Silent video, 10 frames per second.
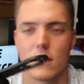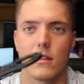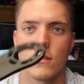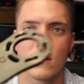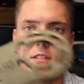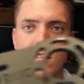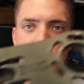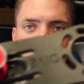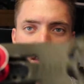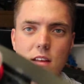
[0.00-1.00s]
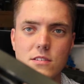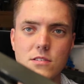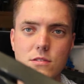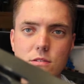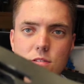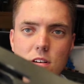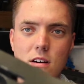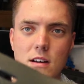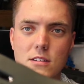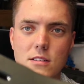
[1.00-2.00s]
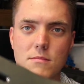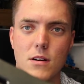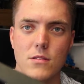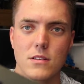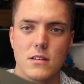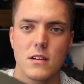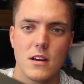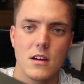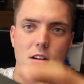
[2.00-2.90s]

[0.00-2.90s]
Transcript: You can see it screws on to the motor.